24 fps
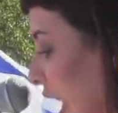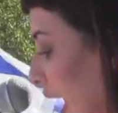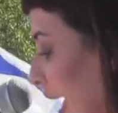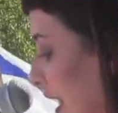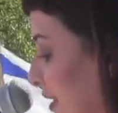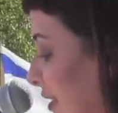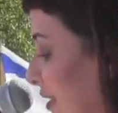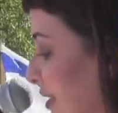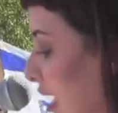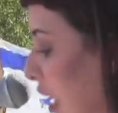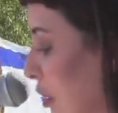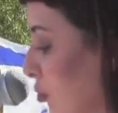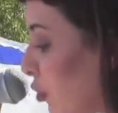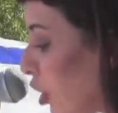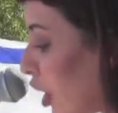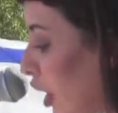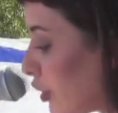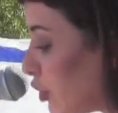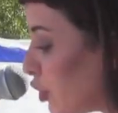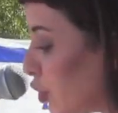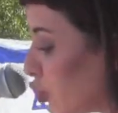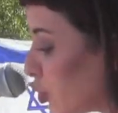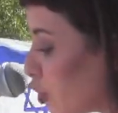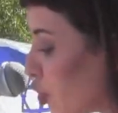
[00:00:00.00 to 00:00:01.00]
As
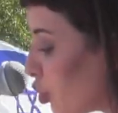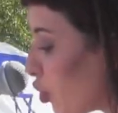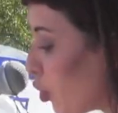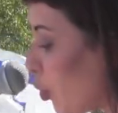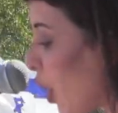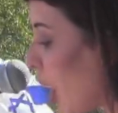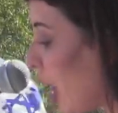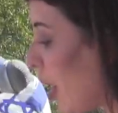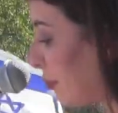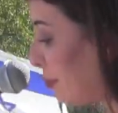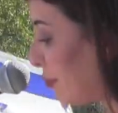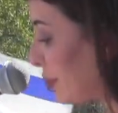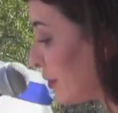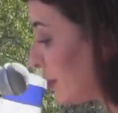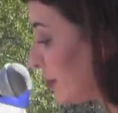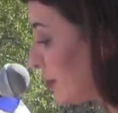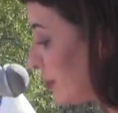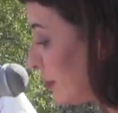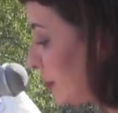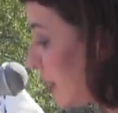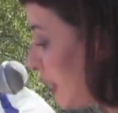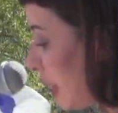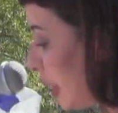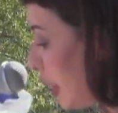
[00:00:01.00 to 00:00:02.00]
someone who grew up
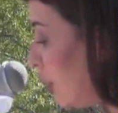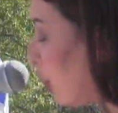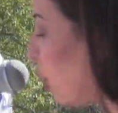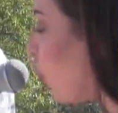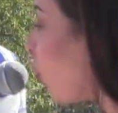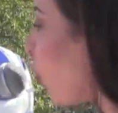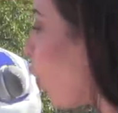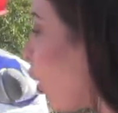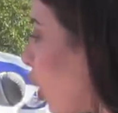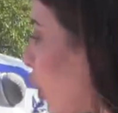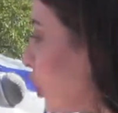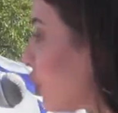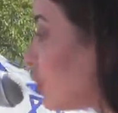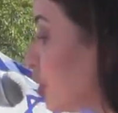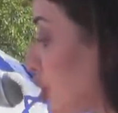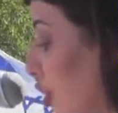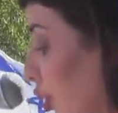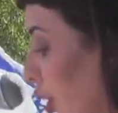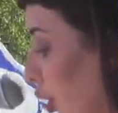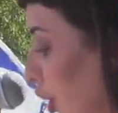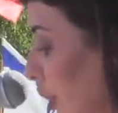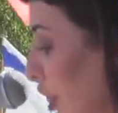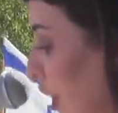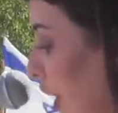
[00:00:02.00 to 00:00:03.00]
in a
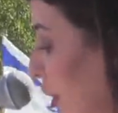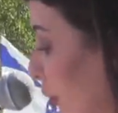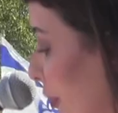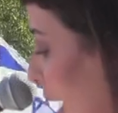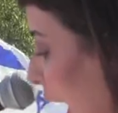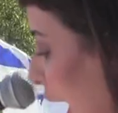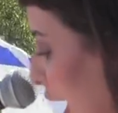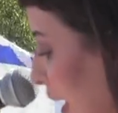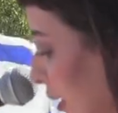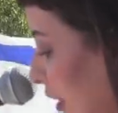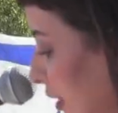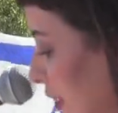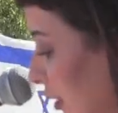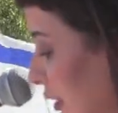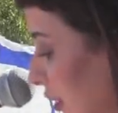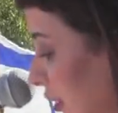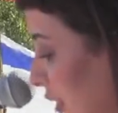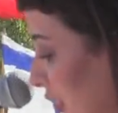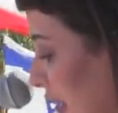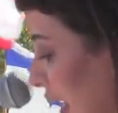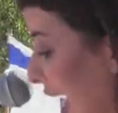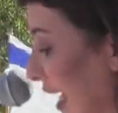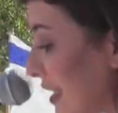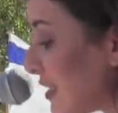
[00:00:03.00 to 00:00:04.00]
war-torn Iraq
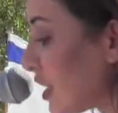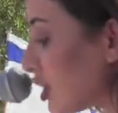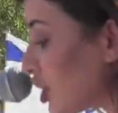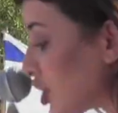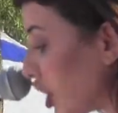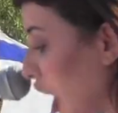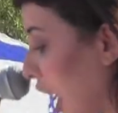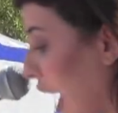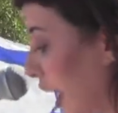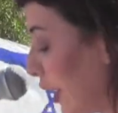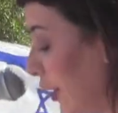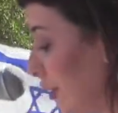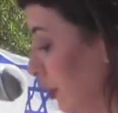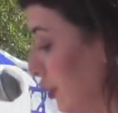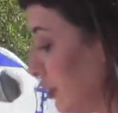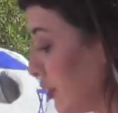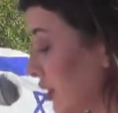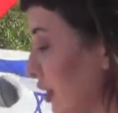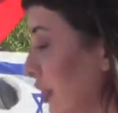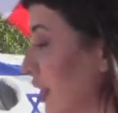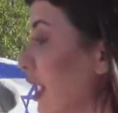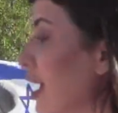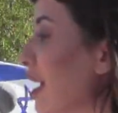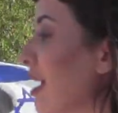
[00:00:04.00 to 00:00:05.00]
as a child,
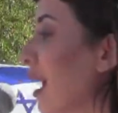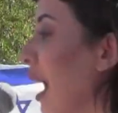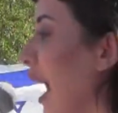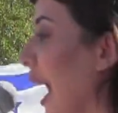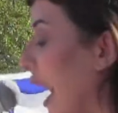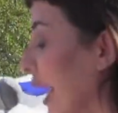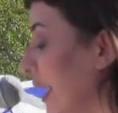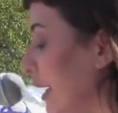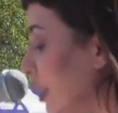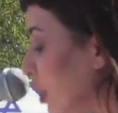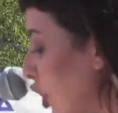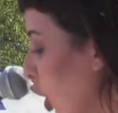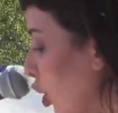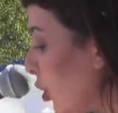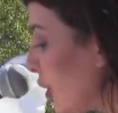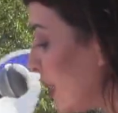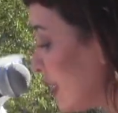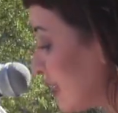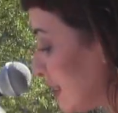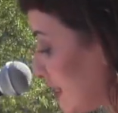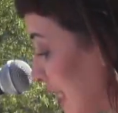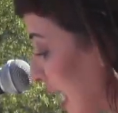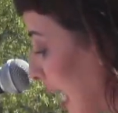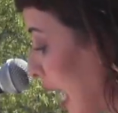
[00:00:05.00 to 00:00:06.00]
I know
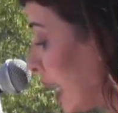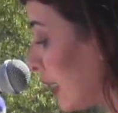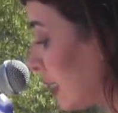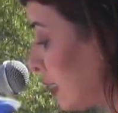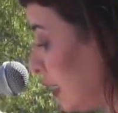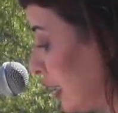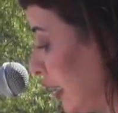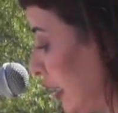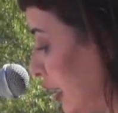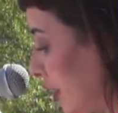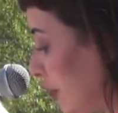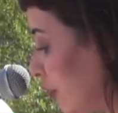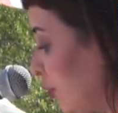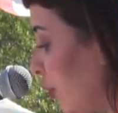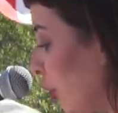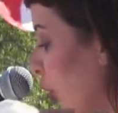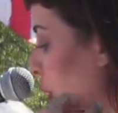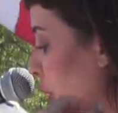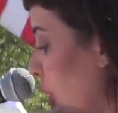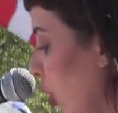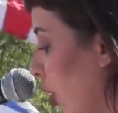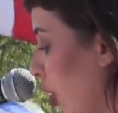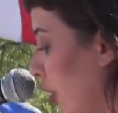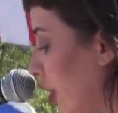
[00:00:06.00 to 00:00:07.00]
exactly the
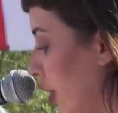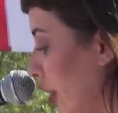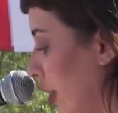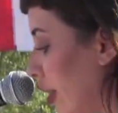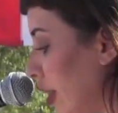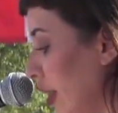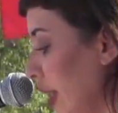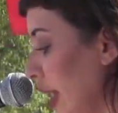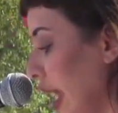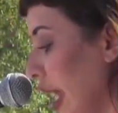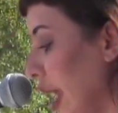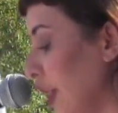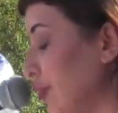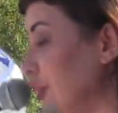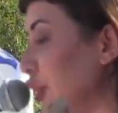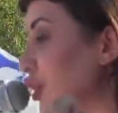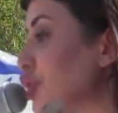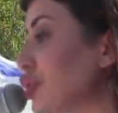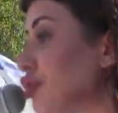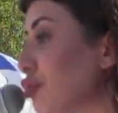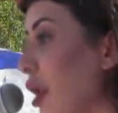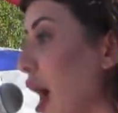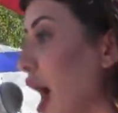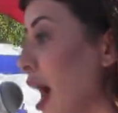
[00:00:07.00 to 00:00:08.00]
horror and the
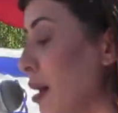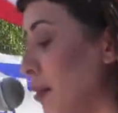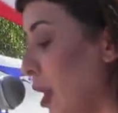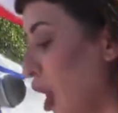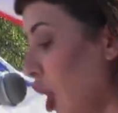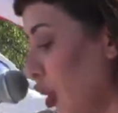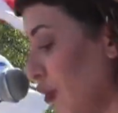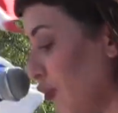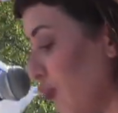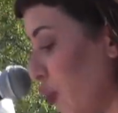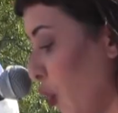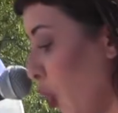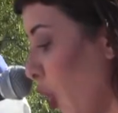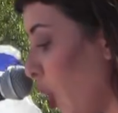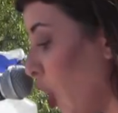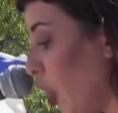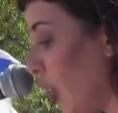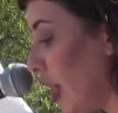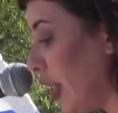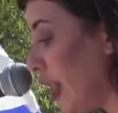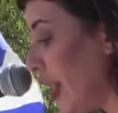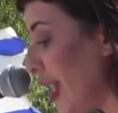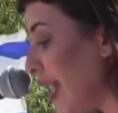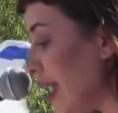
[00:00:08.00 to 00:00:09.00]
trauma of
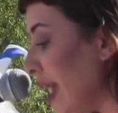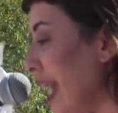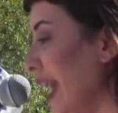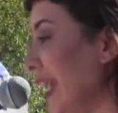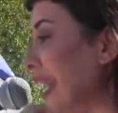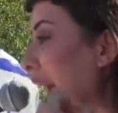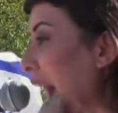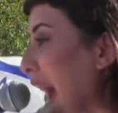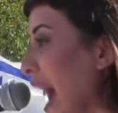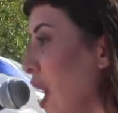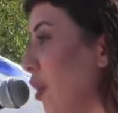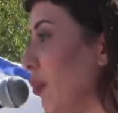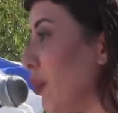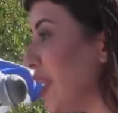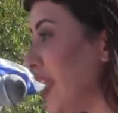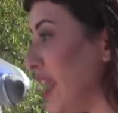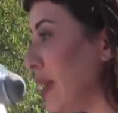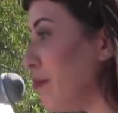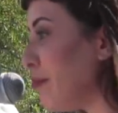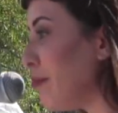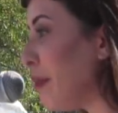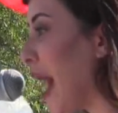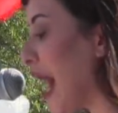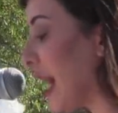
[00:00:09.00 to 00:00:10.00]
war and how it
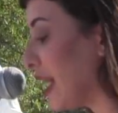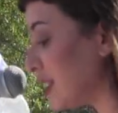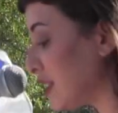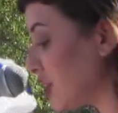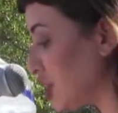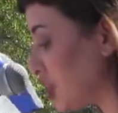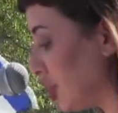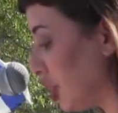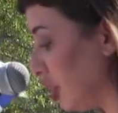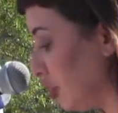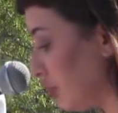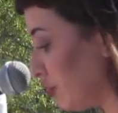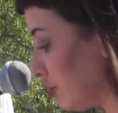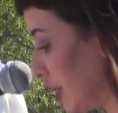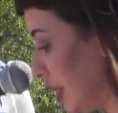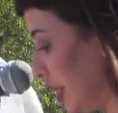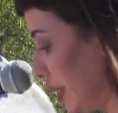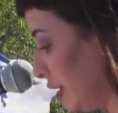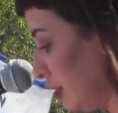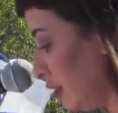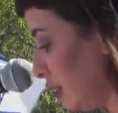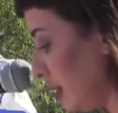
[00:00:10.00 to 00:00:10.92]
impacts children.